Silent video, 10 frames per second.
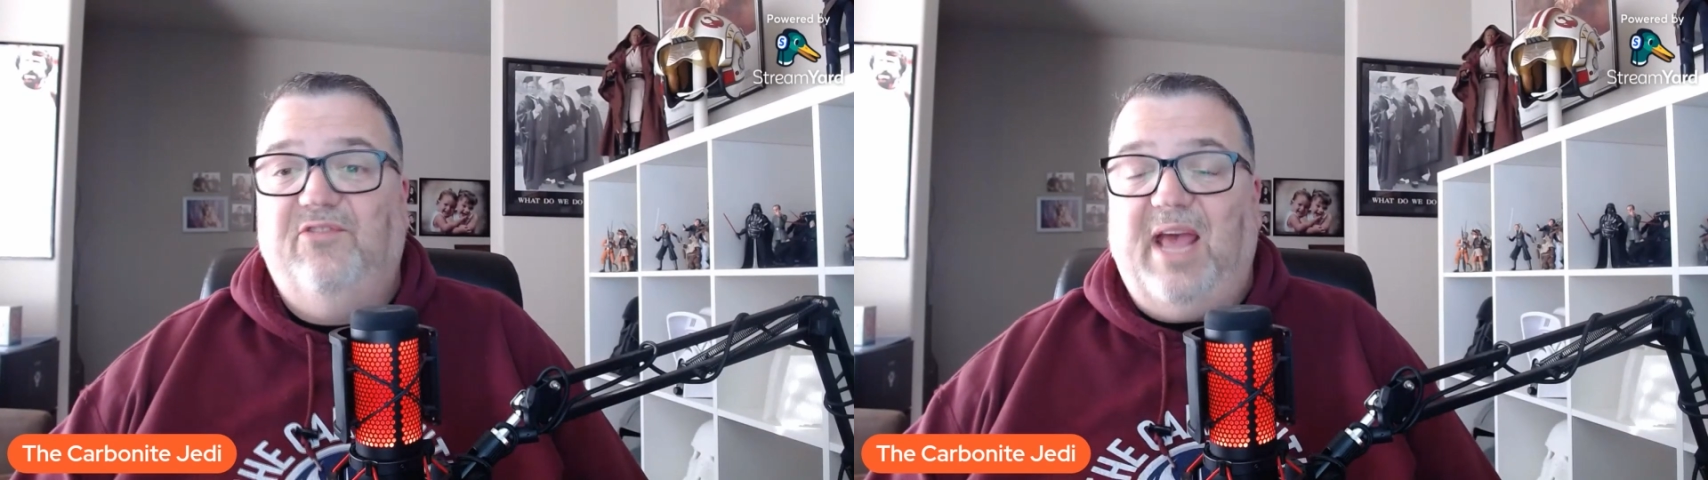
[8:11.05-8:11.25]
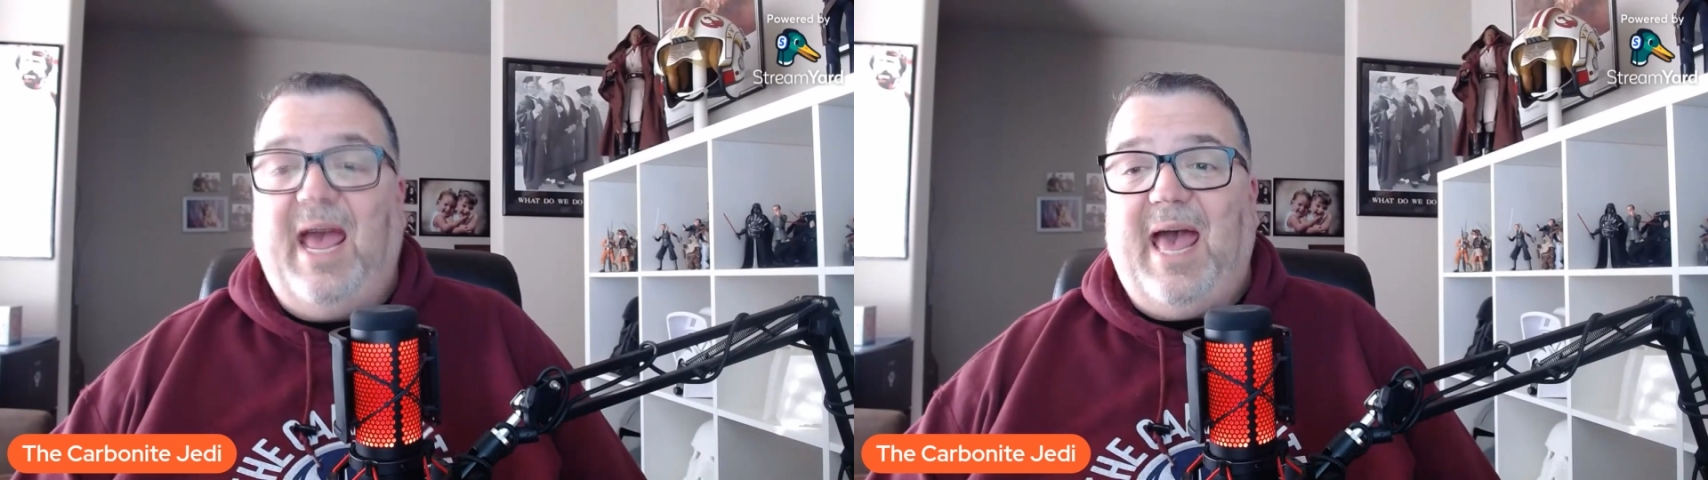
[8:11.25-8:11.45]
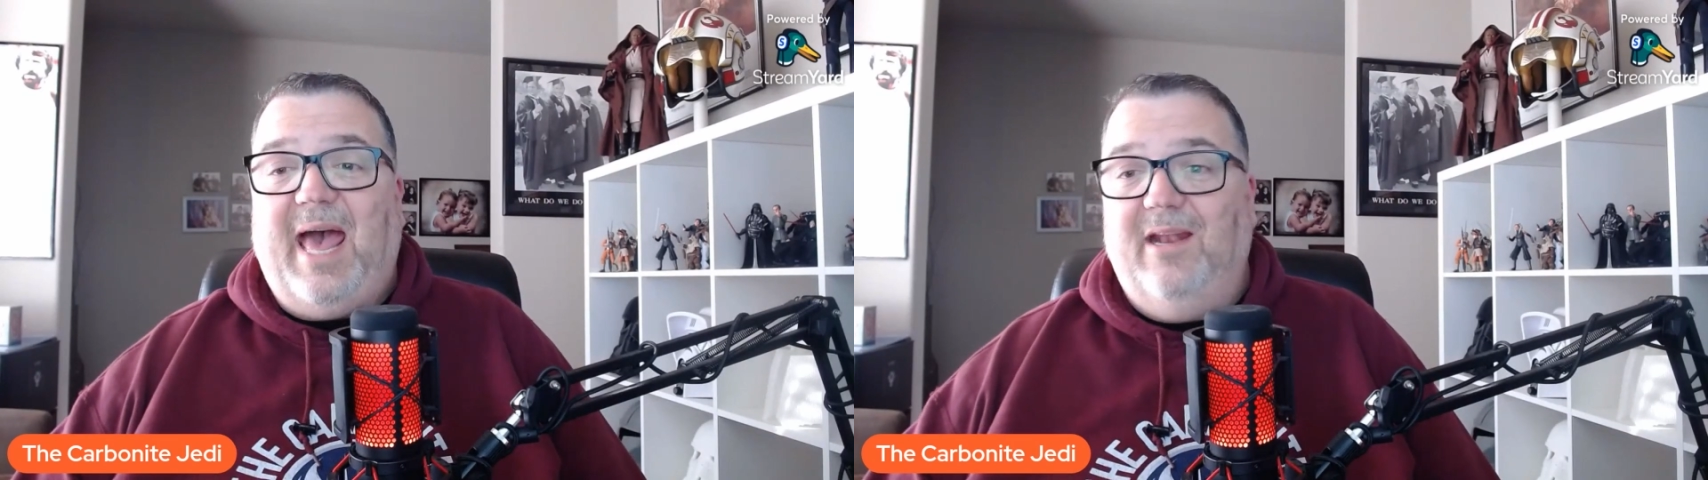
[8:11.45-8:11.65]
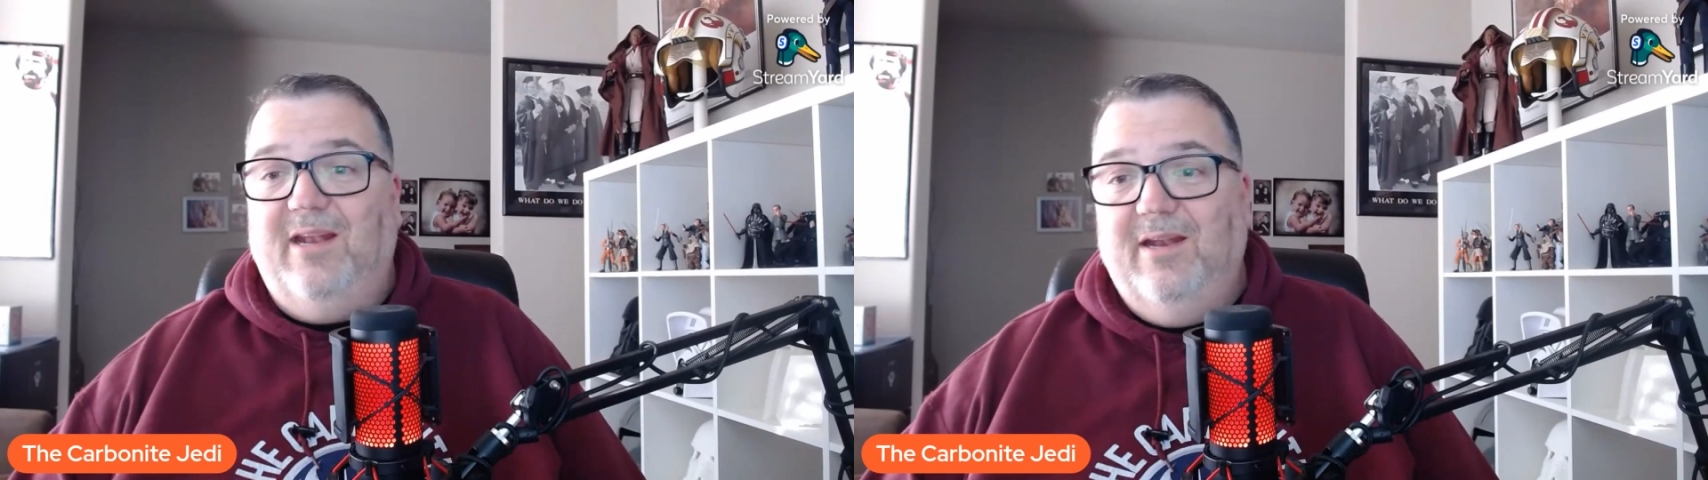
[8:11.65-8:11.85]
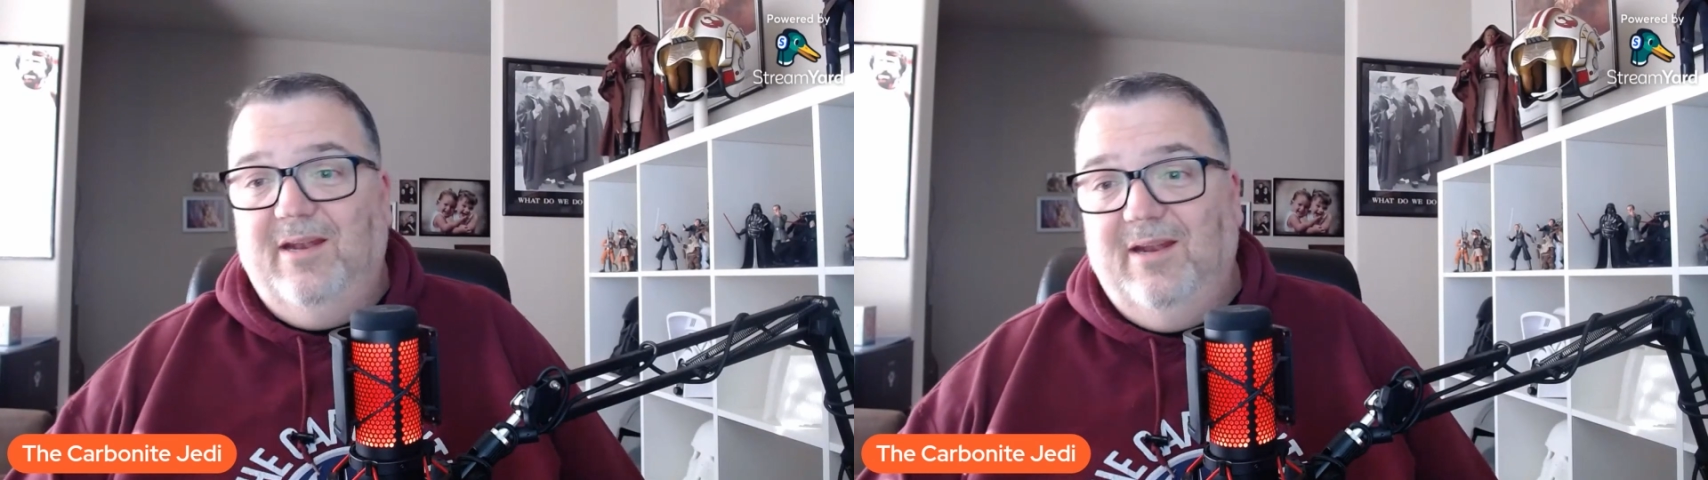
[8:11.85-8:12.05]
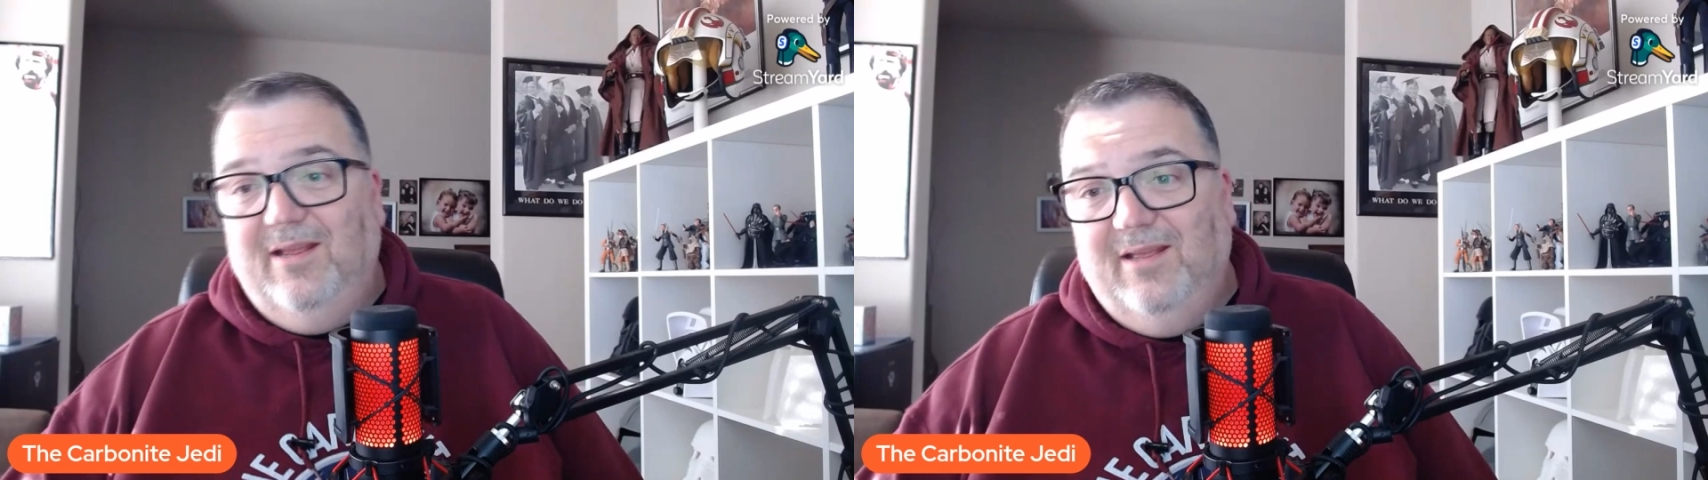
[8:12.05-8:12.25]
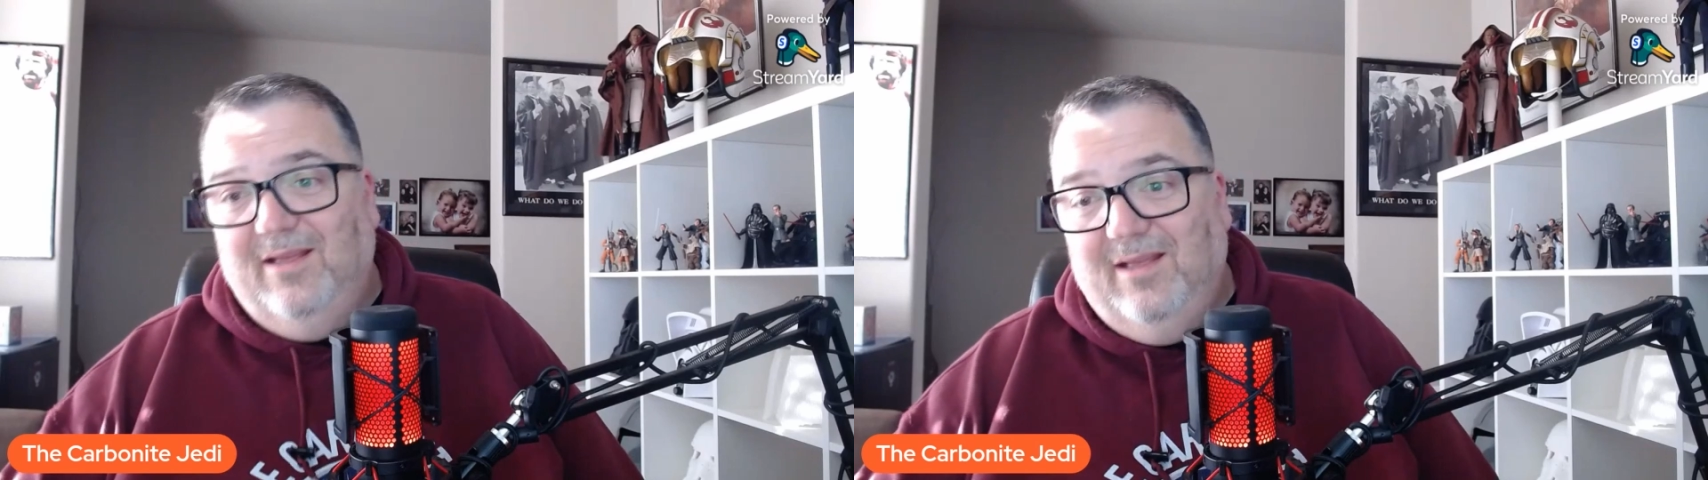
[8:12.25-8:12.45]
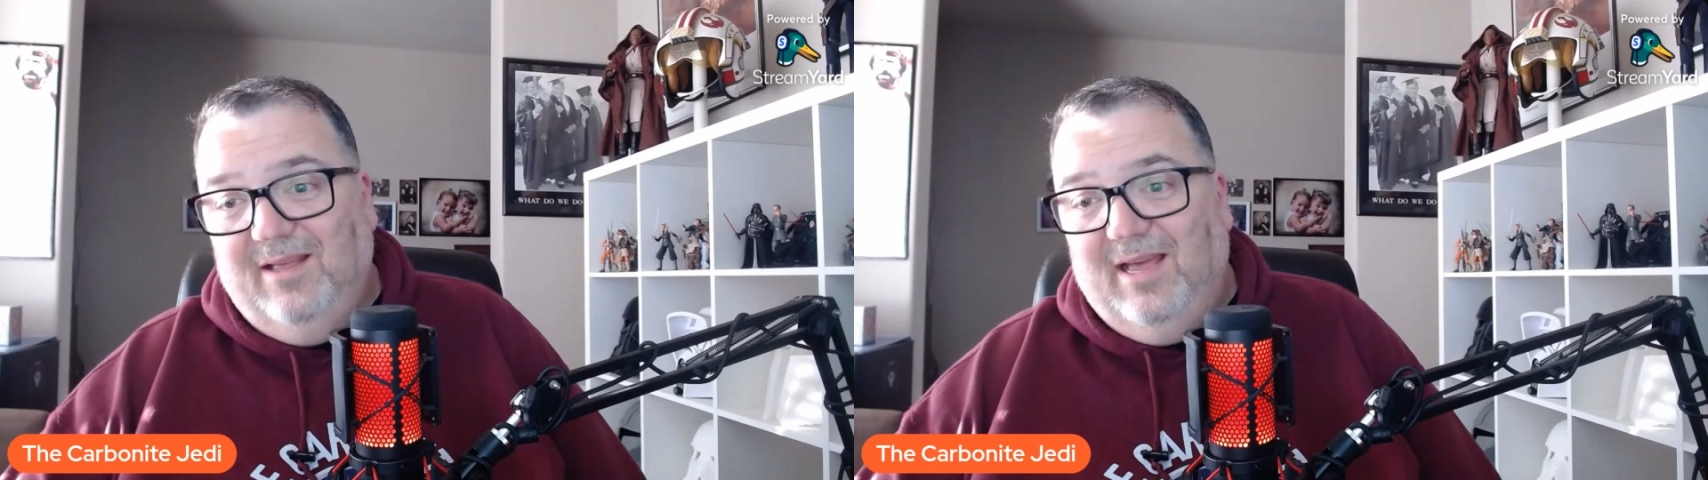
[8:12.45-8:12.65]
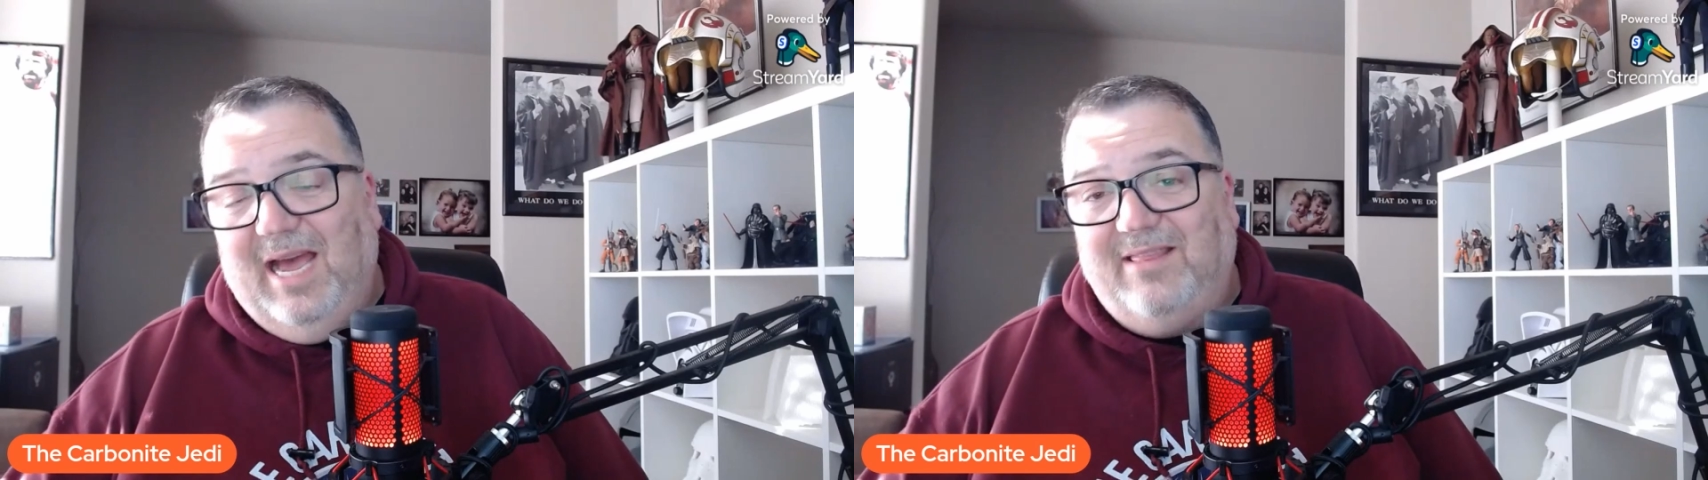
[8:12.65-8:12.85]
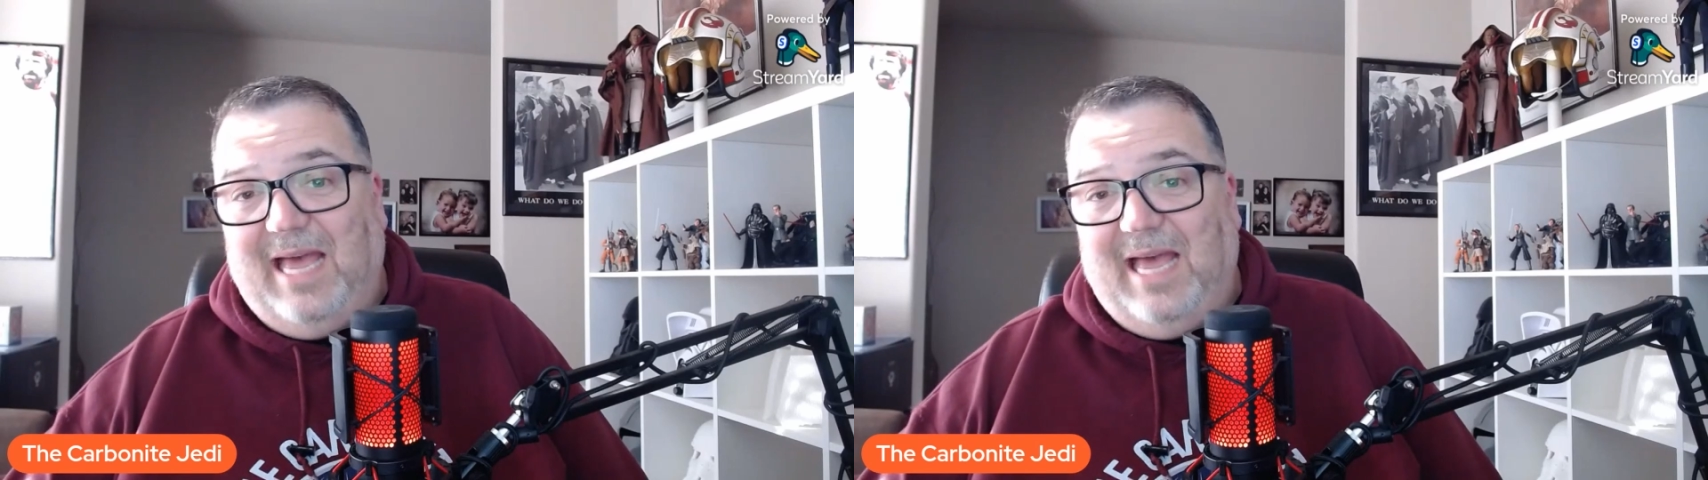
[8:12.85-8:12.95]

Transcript: dad at